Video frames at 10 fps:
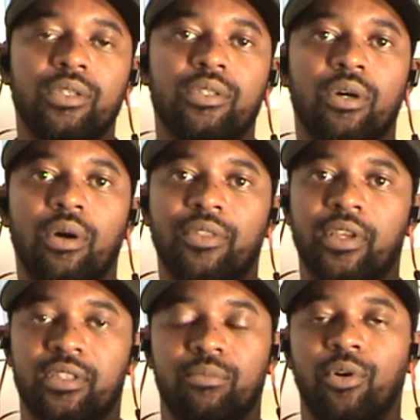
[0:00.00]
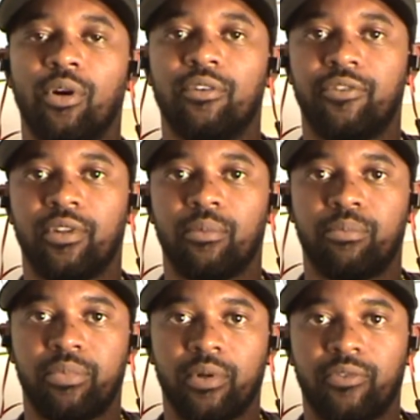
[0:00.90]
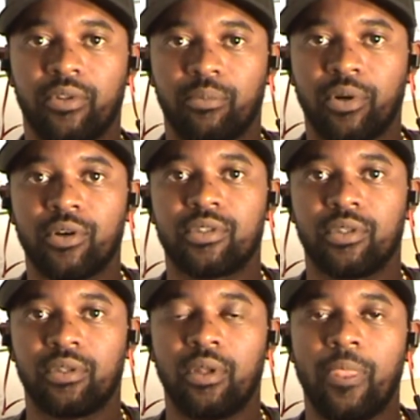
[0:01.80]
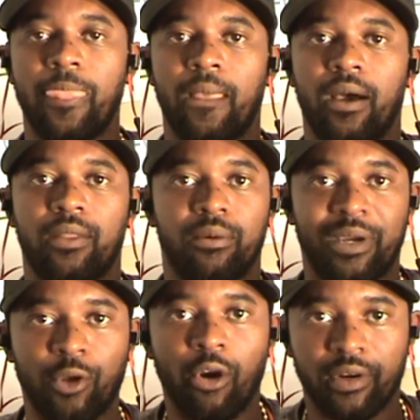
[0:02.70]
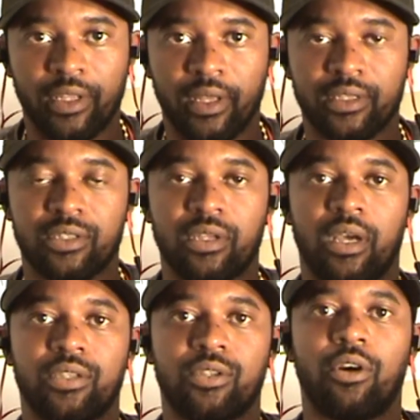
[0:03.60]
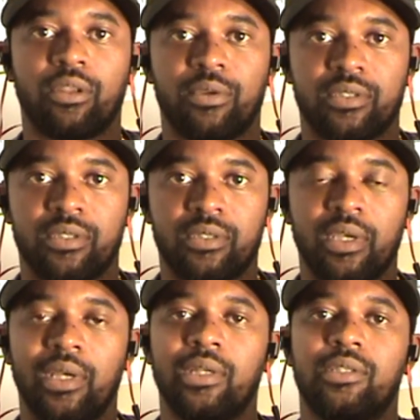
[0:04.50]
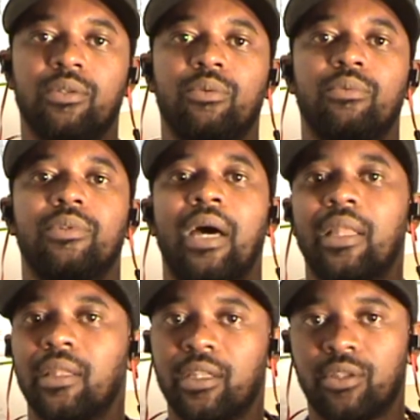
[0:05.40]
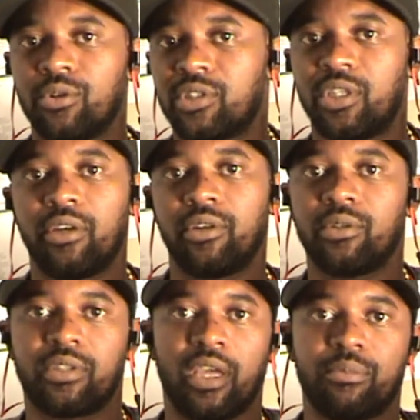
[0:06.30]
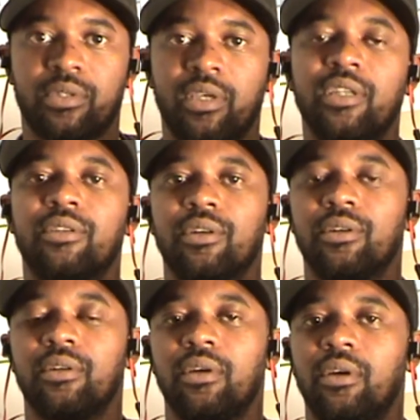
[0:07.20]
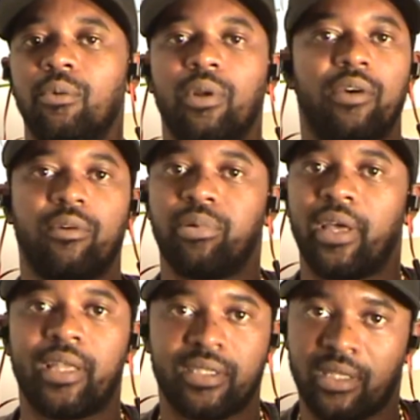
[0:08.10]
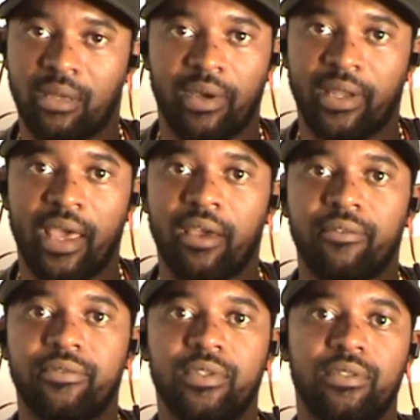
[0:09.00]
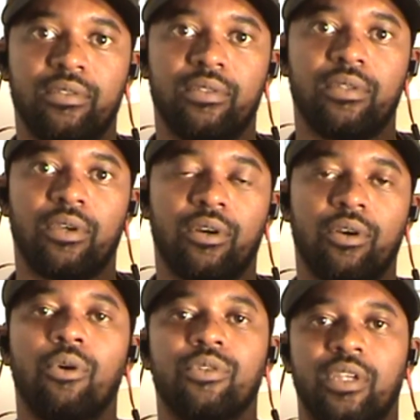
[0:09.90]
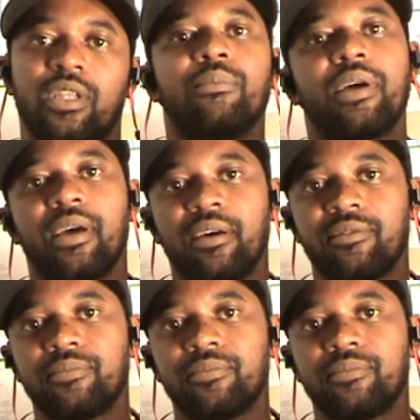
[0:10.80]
And so I think it's important for the person, the minority that's starting a business, to not let those stereotypes hinder whatever plans that they might have or goals that they might have.